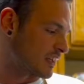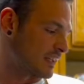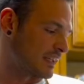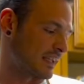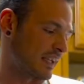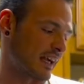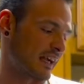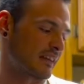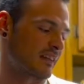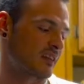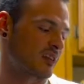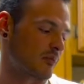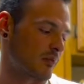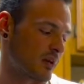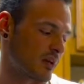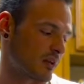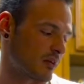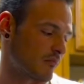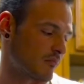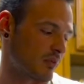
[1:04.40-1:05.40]
a 9-inch
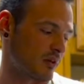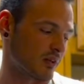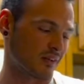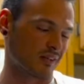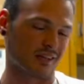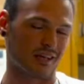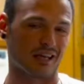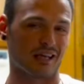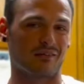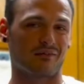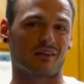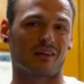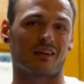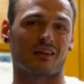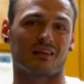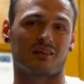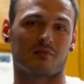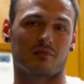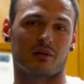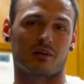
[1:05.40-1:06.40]
pan, but I have an
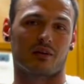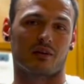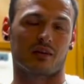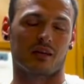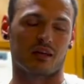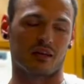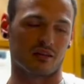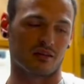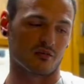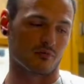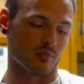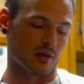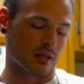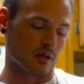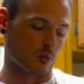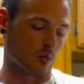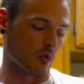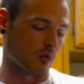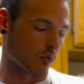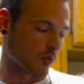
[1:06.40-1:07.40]
8-inch pan. 8-inch
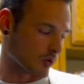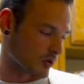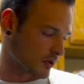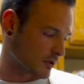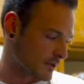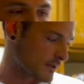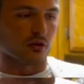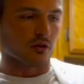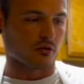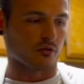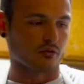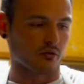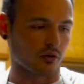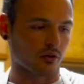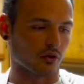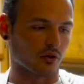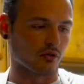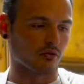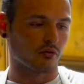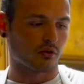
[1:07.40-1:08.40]
pan will work. So
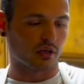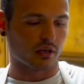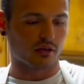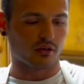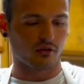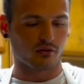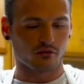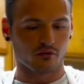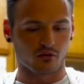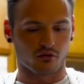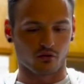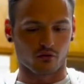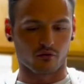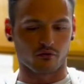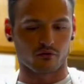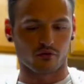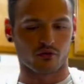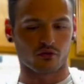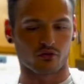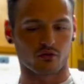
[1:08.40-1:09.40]
you can do this
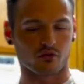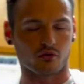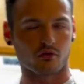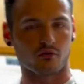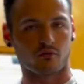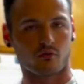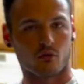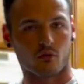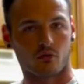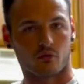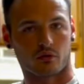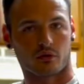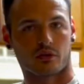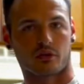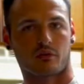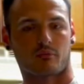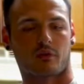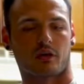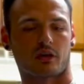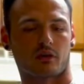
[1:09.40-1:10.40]
over the stove or in
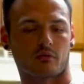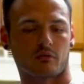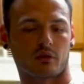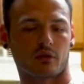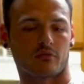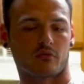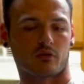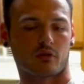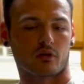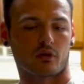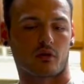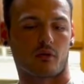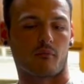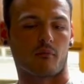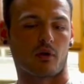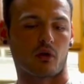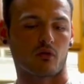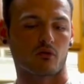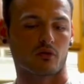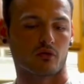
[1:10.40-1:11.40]
the microwave. You're gonna
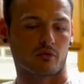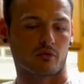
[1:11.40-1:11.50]
melt your